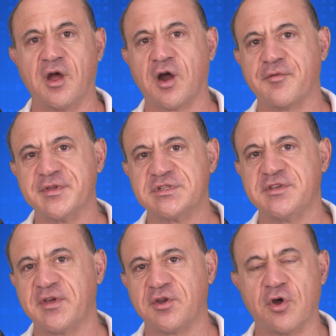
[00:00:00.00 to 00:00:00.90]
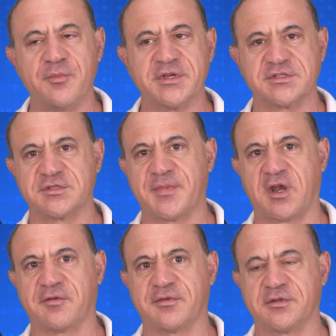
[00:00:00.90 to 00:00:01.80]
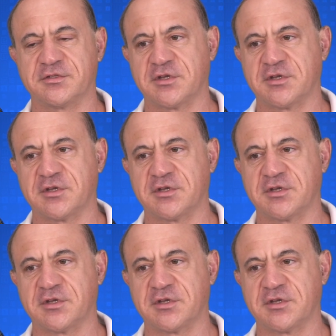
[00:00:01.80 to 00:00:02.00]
are receiving no business benefits.